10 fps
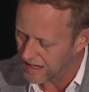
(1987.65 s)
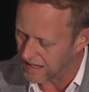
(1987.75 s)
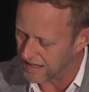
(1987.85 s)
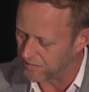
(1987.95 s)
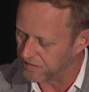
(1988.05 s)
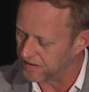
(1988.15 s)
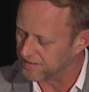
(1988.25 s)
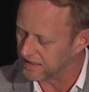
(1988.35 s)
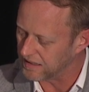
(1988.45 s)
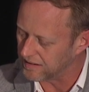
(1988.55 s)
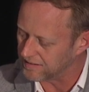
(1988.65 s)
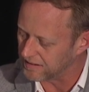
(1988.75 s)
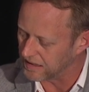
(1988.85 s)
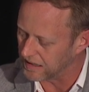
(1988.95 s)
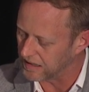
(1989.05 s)
um, the
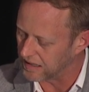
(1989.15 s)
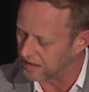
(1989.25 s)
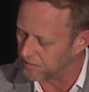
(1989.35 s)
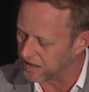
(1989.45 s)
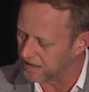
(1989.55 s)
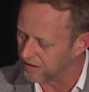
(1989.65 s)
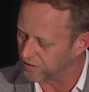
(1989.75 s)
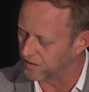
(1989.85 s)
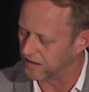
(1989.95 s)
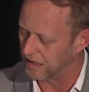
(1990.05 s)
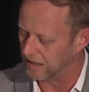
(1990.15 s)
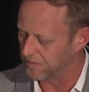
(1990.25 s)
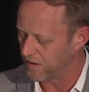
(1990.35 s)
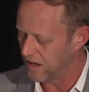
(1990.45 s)
CDC um, initially